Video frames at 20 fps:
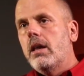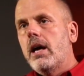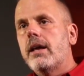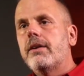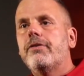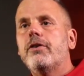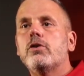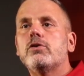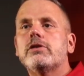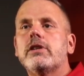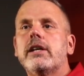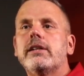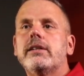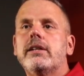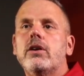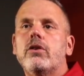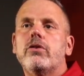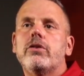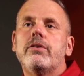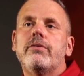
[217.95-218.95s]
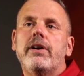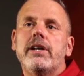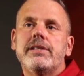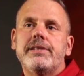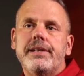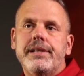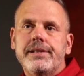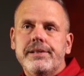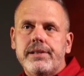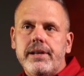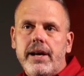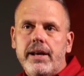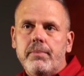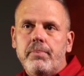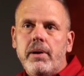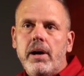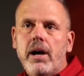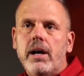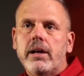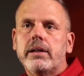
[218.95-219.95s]
lot of folks like to carry the device inside a
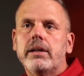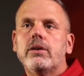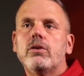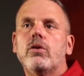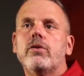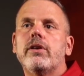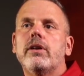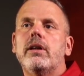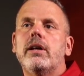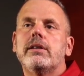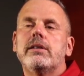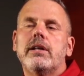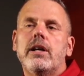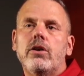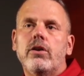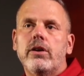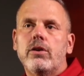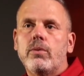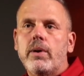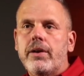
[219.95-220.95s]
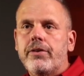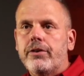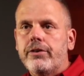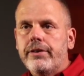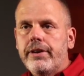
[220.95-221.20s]
pocket, or they like to carry it around their